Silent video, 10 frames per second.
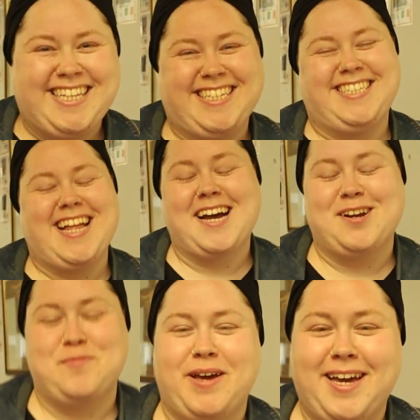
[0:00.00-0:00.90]
this is not
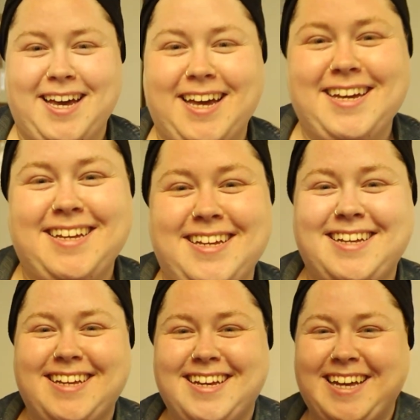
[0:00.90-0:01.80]
gonna make it. It will,
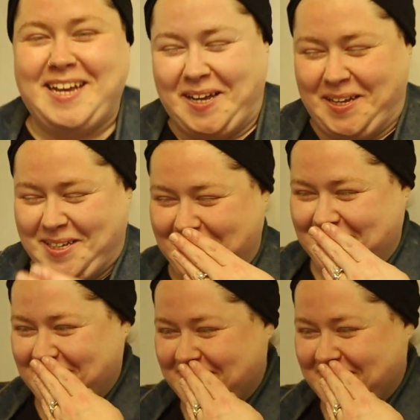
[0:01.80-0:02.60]
I promise.